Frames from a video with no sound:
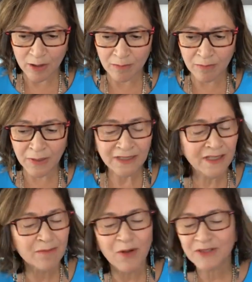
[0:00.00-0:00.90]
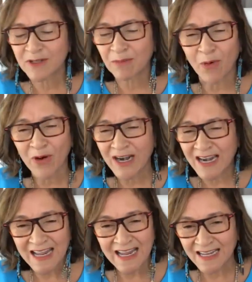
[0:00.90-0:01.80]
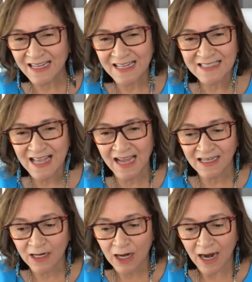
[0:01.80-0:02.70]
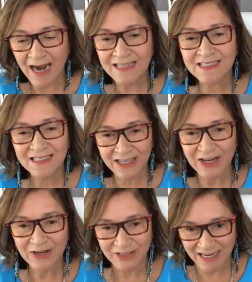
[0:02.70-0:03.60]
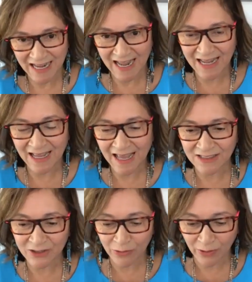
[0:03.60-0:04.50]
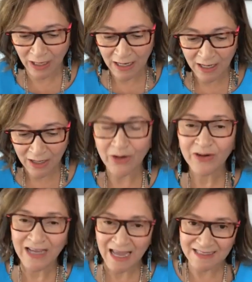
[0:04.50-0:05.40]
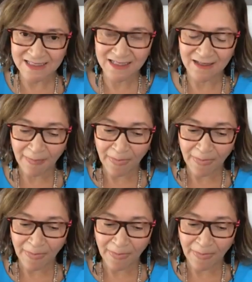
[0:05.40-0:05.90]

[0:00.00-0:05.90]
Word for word: but the most important thing is that I sit here today as your, your guest,